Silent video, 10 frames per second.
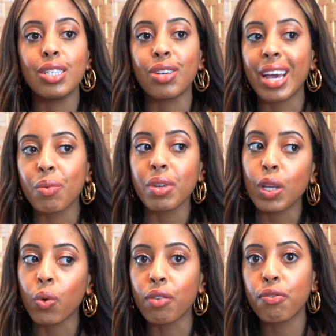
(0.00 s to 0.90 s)
You can't really
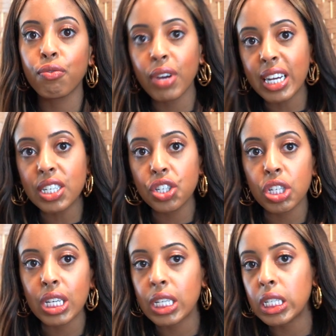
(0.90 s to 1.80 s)
wear frayed
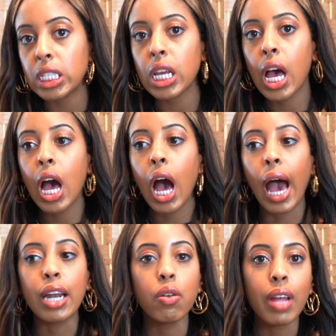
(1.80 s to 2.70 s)
jeans.
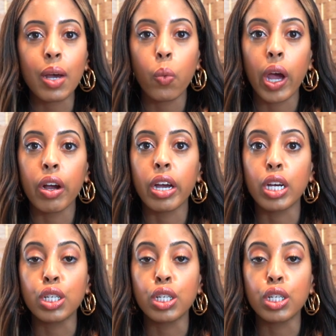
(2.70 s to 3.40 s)
I don't like wearing